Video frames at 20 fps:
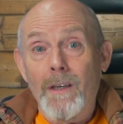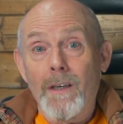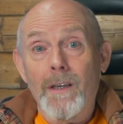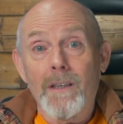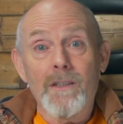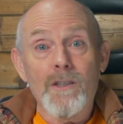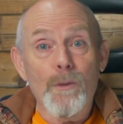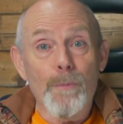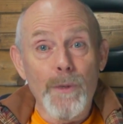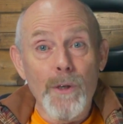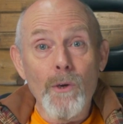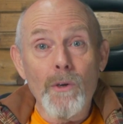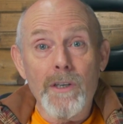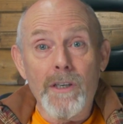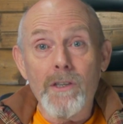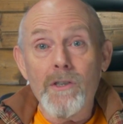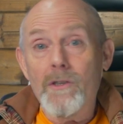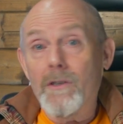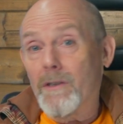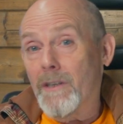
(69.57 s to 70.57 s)
And to be
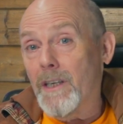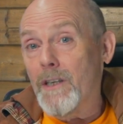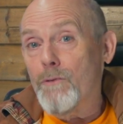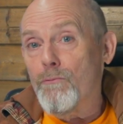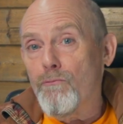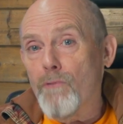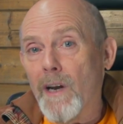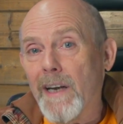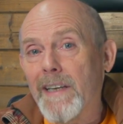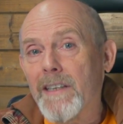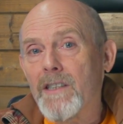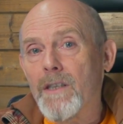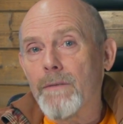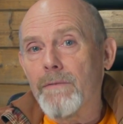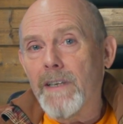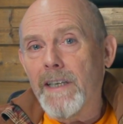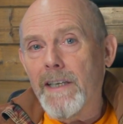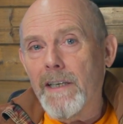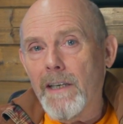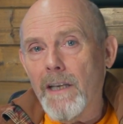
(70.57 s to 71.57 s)
honest, these
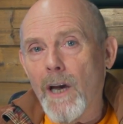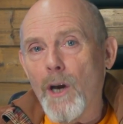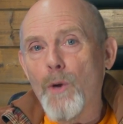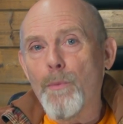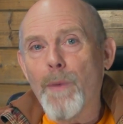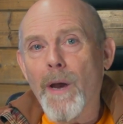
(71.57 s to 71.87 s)
relatively low